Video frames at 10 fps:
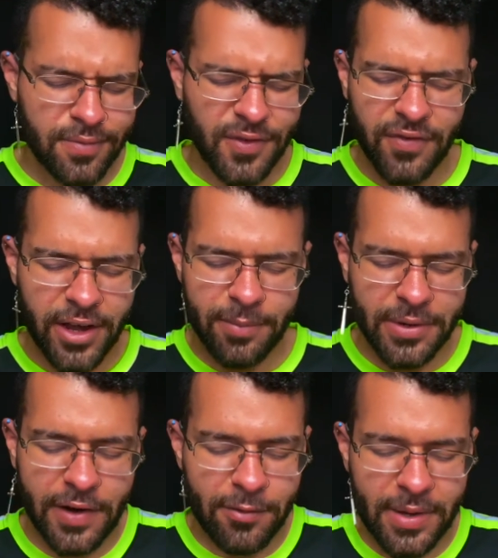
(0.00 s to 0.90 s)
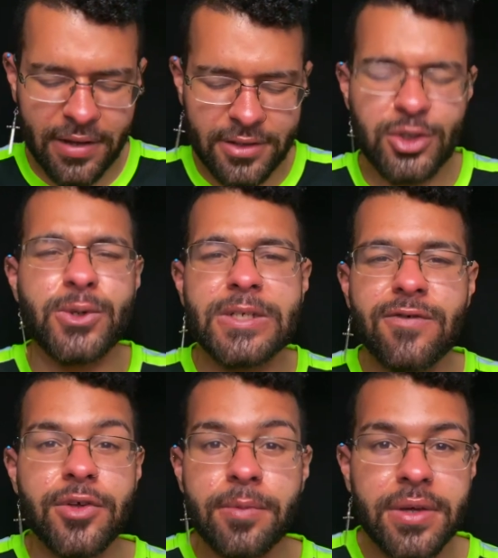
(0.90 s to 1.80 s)
right? But never making the choice
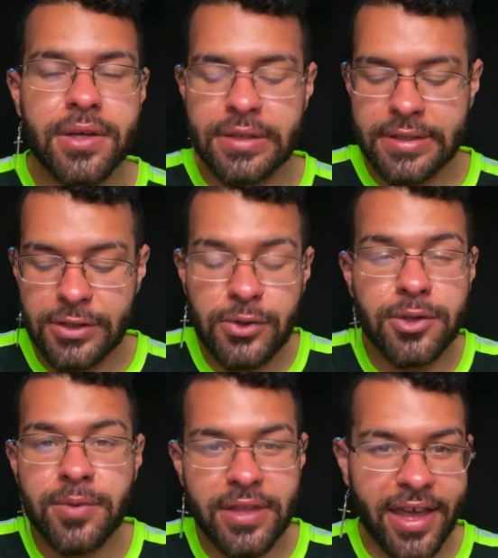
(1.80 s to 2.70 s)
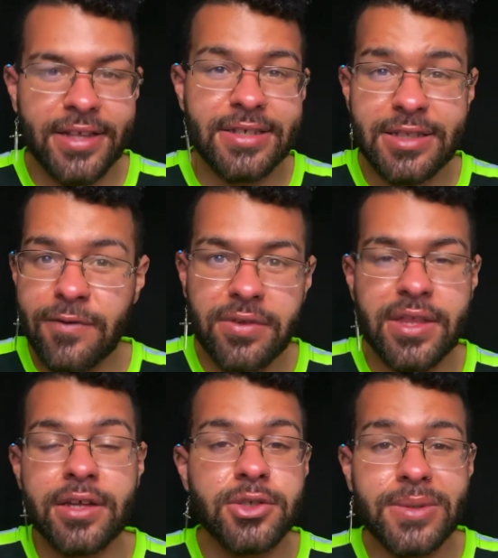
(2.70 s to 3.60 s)
for you because you're the one that has to live with
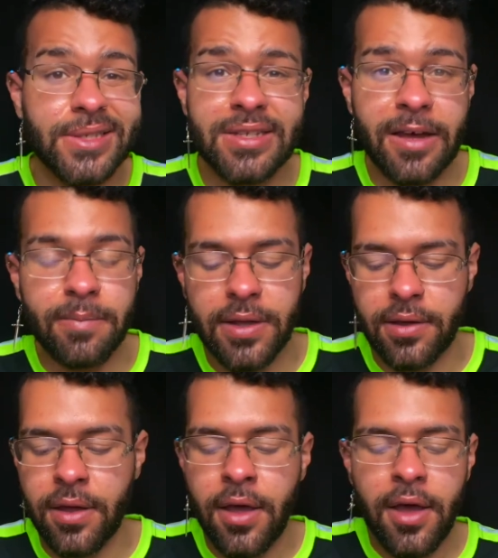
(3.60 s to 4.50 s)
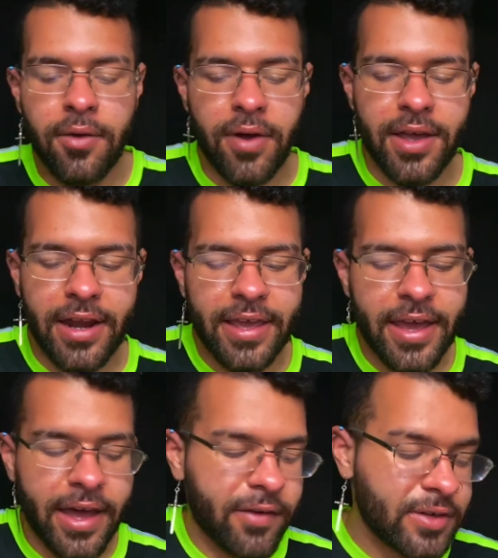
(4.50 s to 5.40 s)
that choice, not me, right? And I
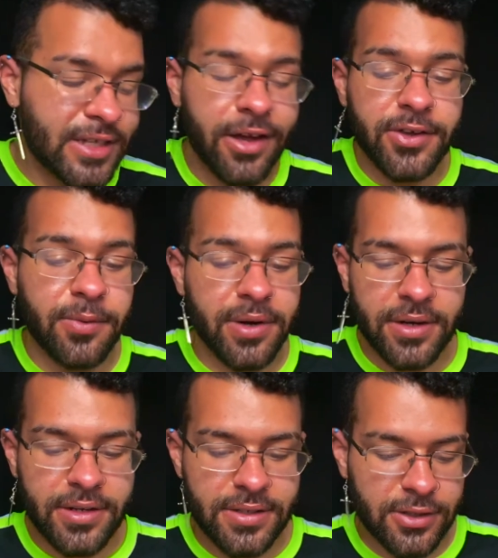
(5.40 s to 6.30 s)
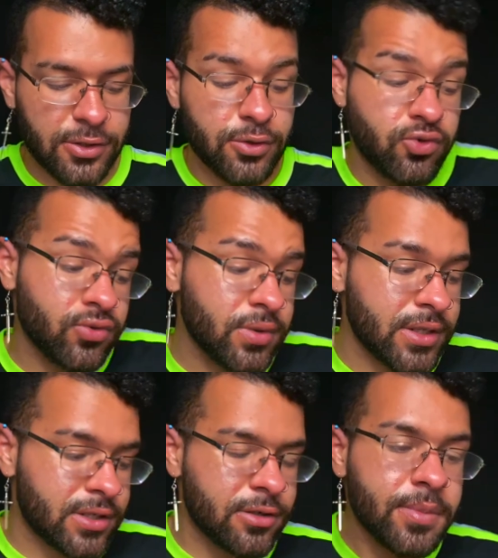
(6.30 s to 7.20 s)
can't ever tell you what it is to
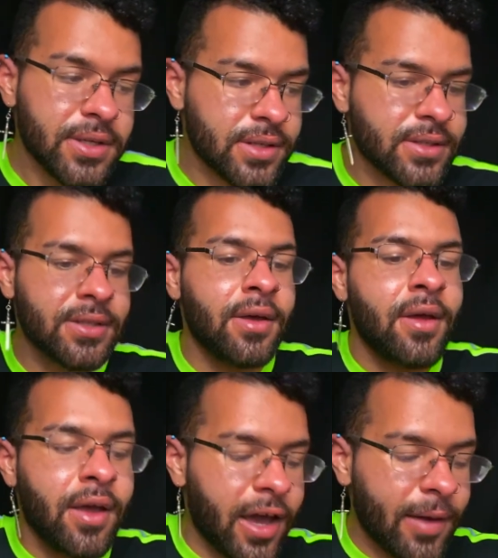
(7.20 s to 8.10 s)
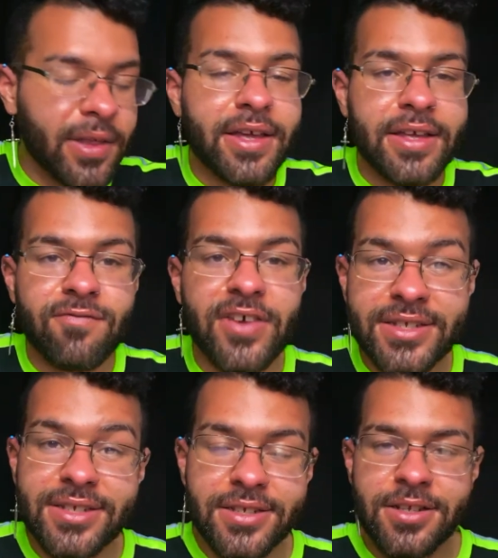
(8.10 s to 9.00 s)
truly do because I'm not
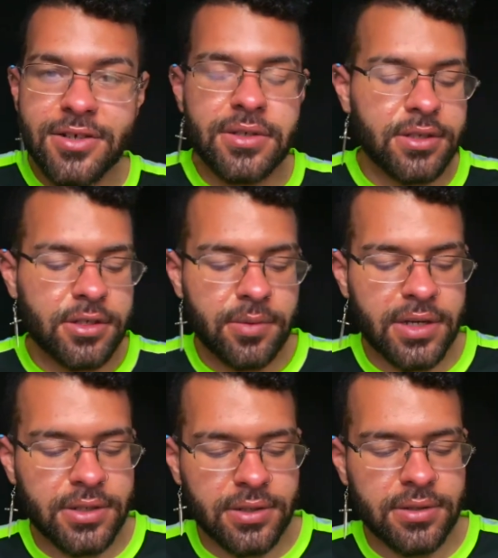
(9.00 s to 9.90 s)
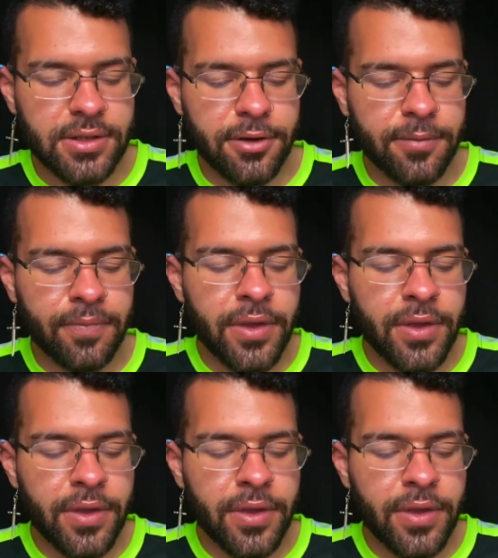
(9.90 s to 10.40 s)
invested in your situation. So